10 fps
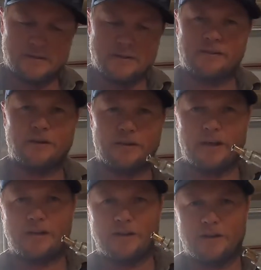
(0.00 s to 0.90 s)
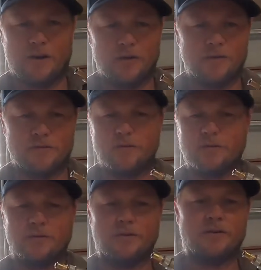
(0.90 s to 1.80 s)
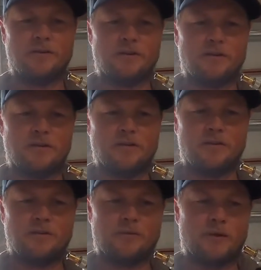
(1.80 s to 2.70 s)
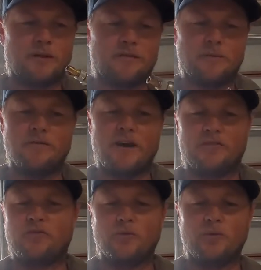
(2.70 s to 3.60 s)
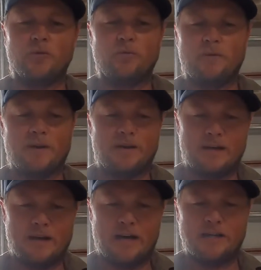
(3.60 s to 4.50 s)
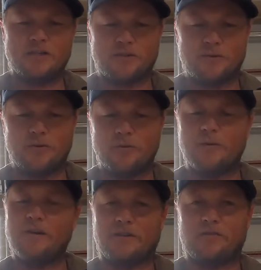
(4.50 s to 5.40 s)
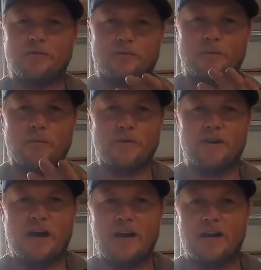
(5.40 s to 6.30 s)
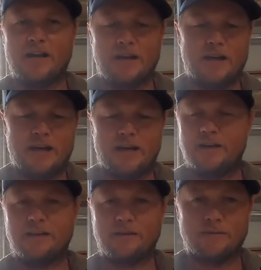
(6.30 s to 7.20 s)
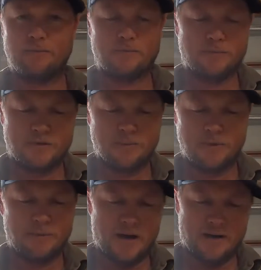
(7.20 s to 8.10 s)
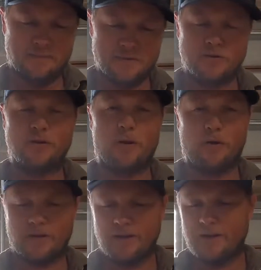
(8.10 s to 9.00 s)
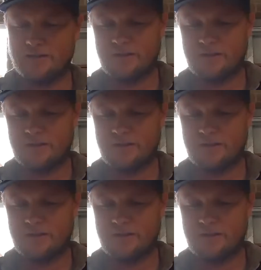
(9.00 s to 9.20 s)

Insert that into the hole you drilled. Squeeze the rib nut tool. Unscrew the rib nut tool from the rib nut, and you can simply screw your bolt in there.